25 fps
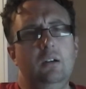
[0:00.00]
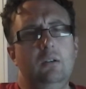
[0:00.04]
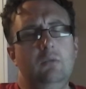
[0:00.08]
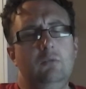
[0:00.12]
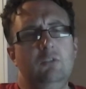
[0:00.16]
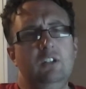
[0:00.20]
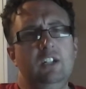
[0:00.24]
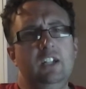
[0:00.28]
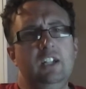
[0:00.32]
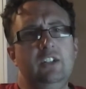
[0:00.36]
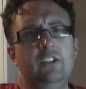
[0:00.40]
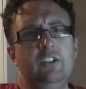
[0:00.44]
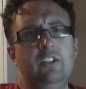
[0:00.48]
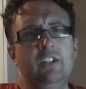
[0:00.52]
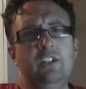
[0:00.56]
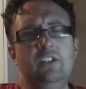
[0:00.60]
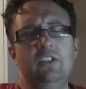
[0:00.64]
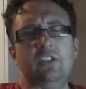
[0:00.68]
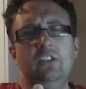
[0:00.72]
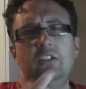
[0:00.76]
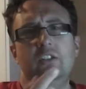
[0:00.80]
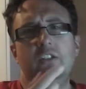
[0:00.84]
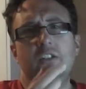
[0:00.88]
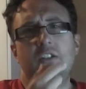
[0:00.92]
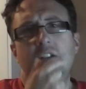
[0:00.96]
when I got
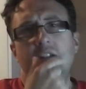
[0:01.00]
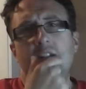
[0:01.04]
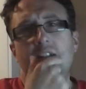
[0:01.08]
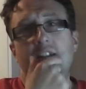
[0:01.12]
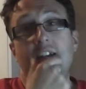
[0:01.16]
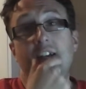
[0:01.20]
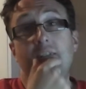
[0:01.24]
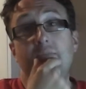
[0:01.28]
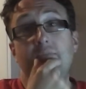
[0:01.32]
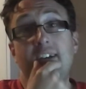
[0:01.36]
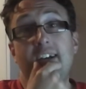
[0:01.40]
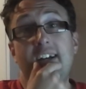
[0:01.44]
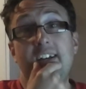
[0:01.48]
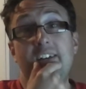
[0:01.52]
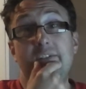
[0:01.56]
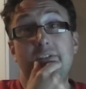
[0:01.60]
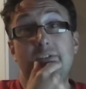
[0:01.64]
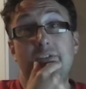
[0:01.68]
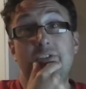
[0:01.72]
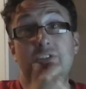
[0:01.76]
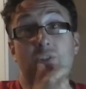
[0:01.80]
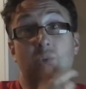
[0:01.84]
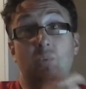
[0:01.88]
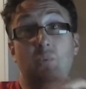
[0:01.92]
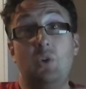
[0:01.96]
into Knight Rider
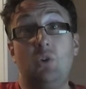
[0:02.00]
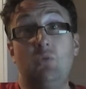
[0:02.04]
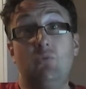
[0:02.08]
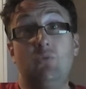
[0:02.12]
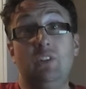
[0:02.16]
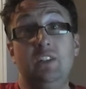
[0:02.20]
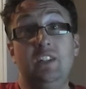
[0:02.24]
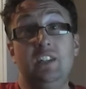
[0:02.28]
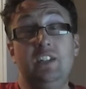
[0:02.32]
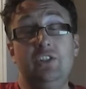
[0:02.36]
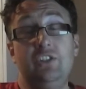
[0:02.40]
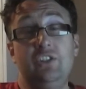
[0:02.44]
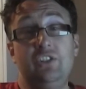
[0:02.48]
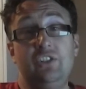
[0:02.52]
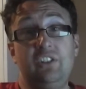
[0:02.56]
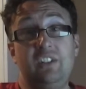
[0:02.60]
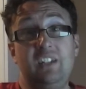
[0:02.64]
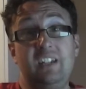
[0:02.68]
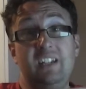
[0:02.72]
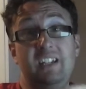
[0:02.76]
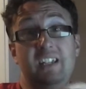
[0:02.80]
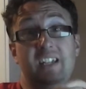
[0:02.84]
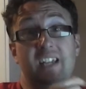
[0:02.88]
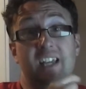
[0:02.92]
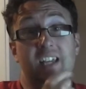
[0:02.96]
somewhat
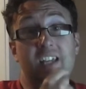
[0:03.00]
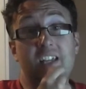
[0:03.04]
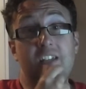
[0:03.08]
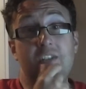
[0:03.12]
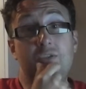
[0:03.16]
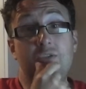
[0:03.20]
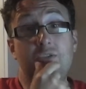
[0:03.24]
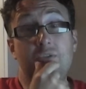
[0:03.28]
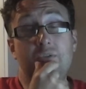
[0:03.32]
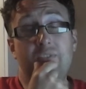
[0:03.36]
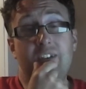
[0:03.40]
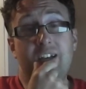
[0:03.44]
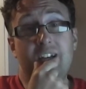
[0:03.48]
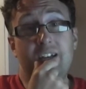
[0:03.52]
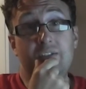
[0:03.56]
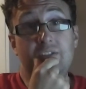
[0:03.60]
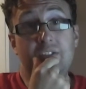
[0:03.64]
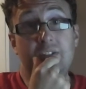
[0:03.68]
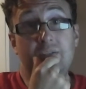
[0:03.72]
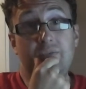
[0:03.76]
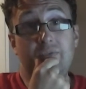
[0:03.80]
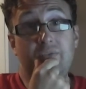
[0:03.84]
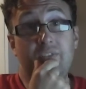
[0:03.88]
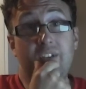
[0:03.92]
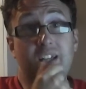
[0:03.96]
religiously in
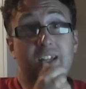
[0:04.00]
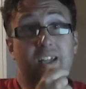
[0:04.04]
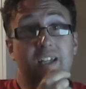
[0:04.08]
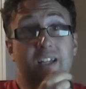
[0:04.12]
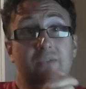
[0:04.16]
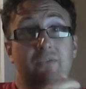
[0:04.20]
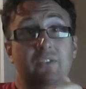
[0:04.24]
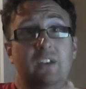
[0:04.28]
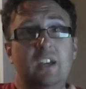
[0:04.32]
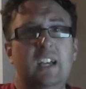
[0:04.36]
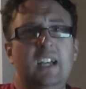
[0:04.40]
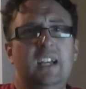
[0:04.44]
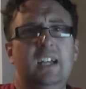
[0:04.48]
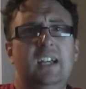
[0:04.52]
2005,